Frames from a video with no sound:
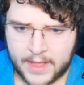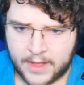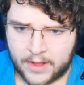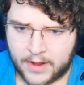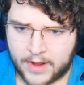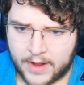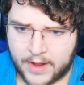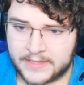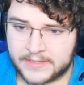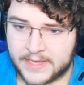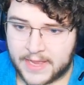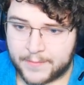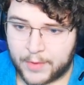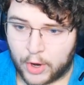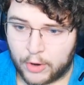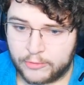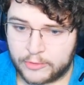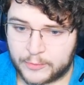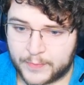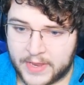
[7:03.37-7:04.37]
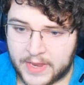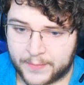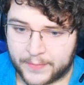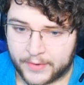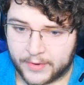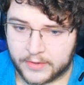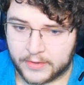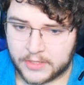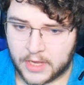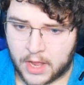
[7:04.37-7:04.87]
enzyme host
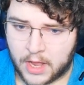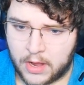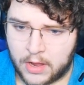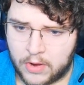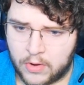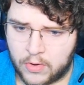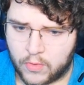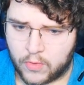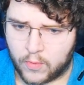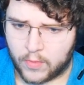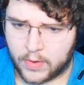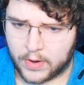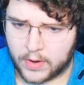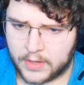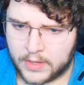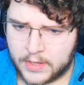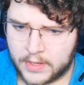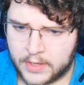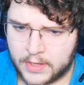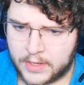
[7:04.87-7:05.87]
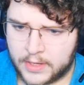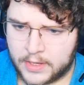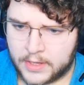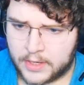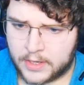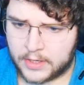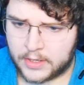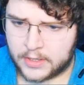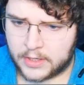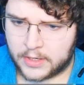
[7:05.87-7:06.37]
peepers. Oh!
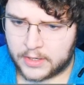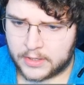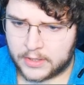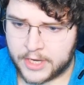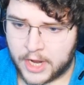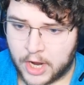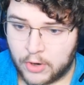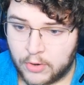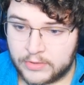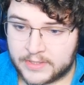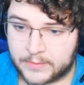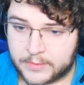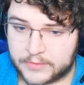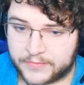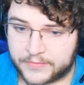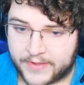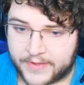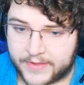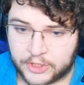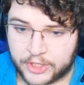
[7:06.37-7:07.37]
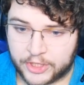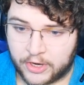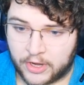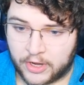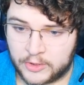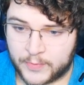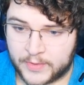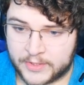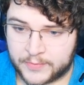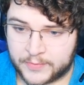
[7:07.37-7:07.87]
No symptoms of infection. All
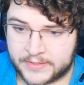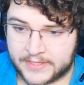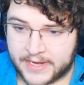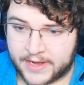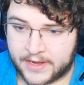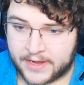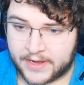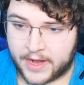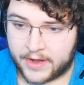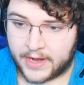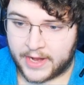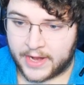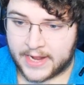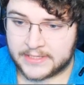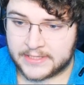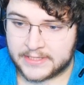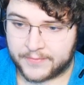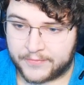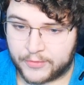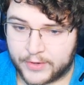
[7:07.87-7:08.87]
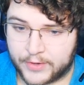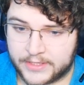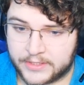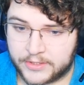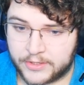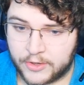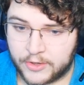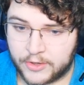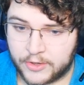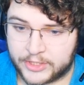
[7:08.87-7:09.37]
specimens scanned are carrying enzyme
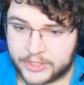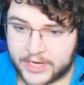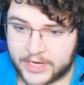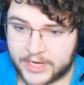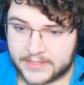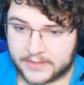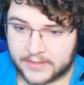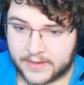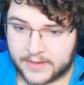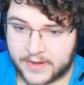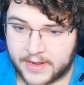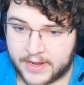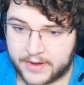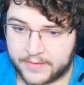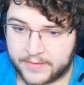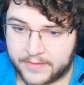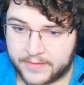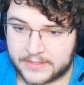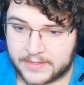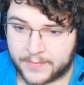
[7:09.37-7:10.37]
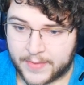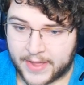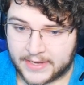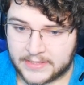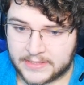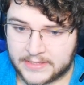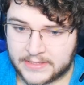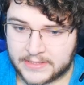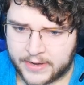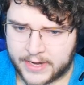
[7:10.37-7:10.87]
42, which says inhibits the
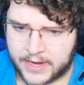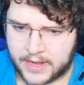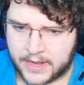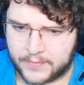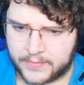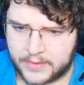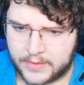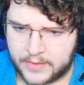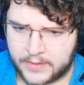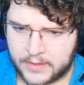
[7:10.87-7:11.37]
bacterium.